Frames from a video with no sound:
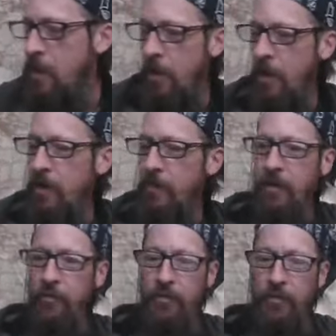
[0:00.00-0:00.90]
No, I don't
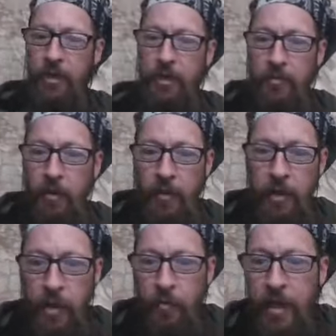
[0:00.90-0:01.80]
want to ruin it. You won't
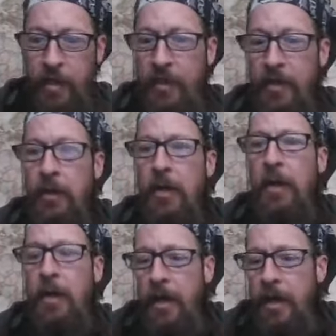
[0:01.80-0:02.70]
want to come back later.
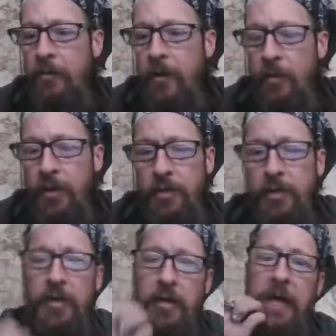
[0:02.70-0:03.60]
Anyway, what are you
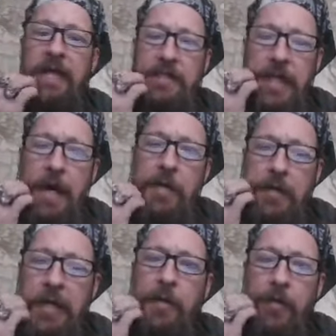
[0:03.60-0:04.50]
doing today?
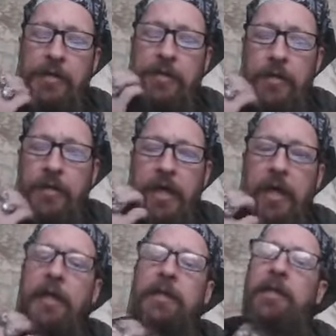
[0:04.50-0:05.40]
Saturday. What are you doing
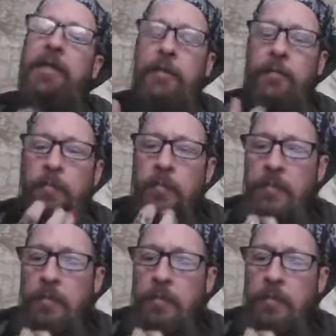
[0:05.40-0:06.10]
today, AD?